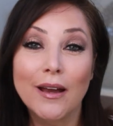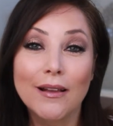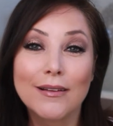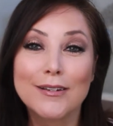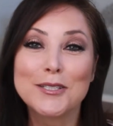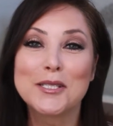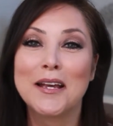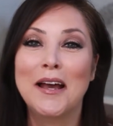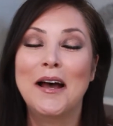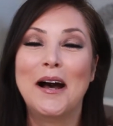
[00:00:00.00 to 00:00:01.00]
colors.
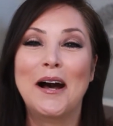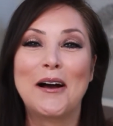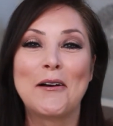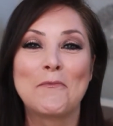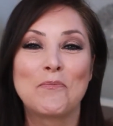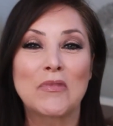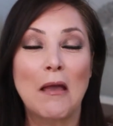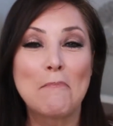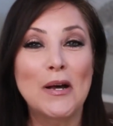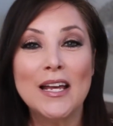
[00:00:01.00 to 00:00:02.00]
Um,
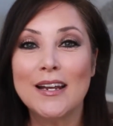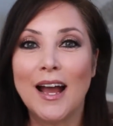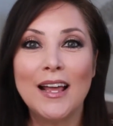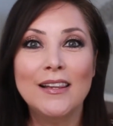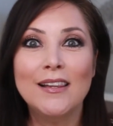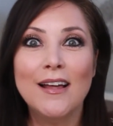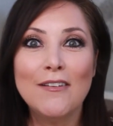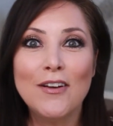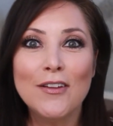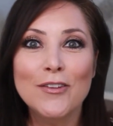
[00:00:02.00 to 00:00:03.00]
but I
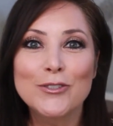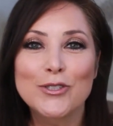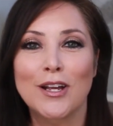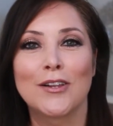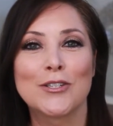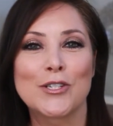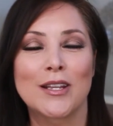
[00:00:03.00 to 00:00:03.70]
love all those colors.